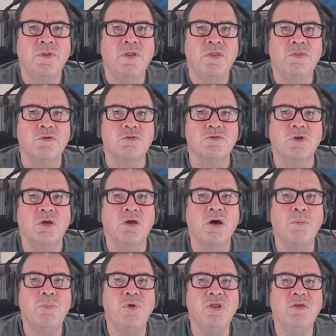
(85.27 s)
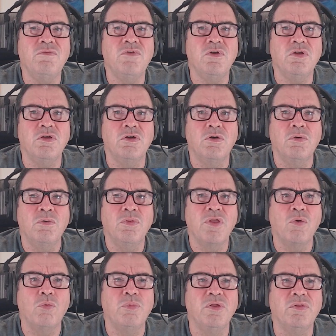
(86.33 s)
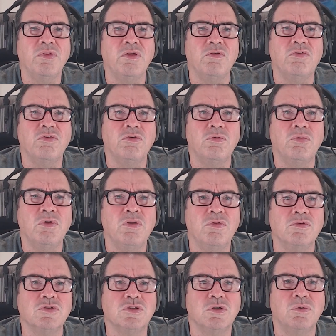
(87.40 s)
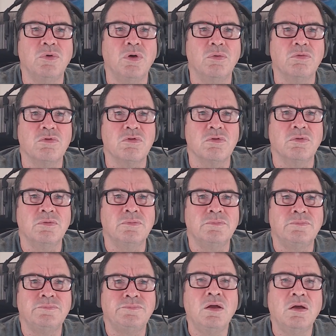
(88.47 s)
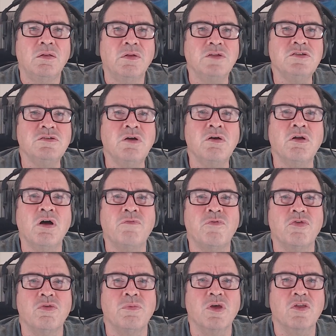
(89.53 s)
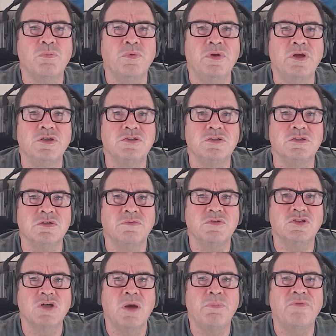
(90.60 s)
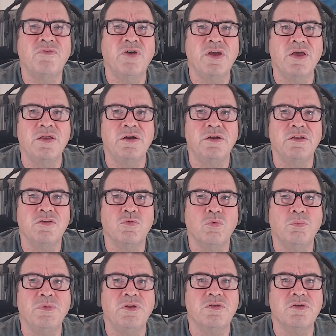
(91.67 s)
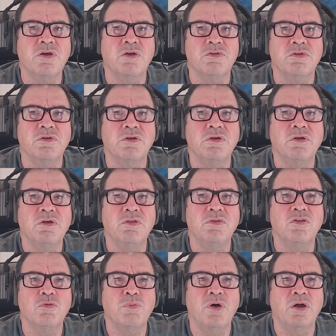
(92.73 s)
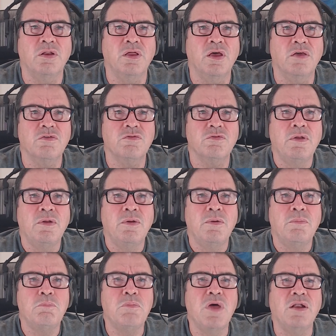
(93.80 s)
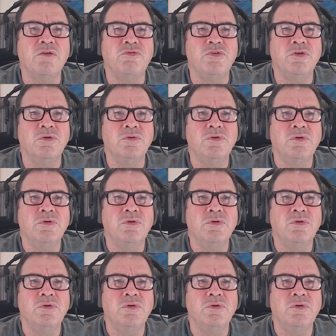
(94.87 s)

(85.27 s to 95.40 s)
There's an accompanying video that will be linked to in the show notes. Let's start off with some explanations of the Shopify entities we'll be discussing in this podcast. Metafield.